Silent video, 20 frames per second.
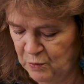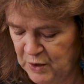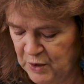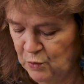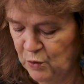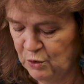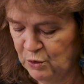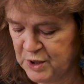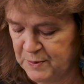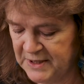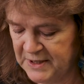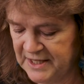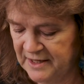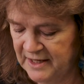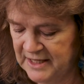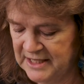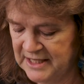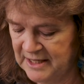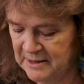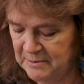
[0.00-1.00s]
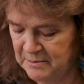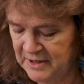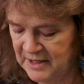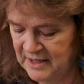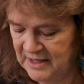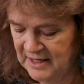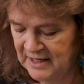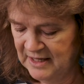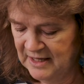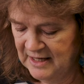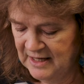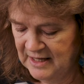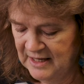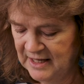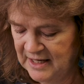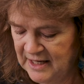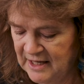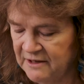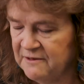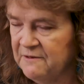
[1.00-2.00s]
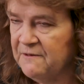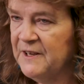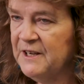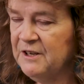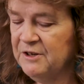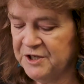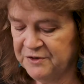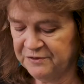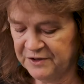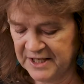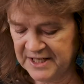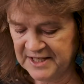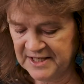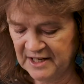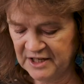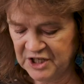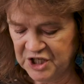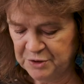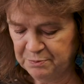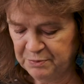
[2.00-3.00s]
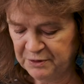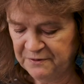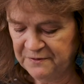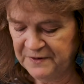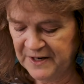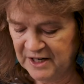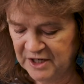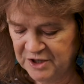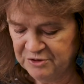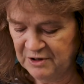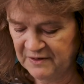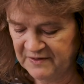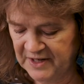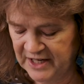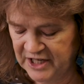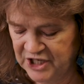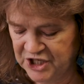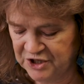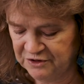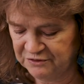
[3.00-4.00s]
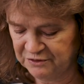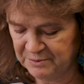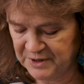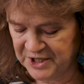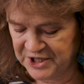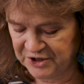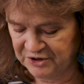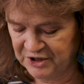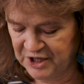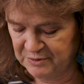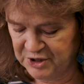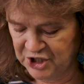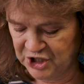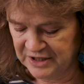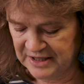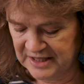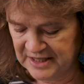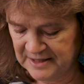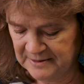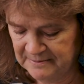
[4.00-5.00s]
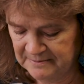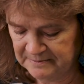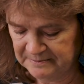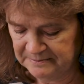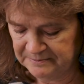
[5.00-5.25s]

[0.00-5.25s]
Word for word: we walked beside him? He unveiled for us such profound revelation from the Scriptures.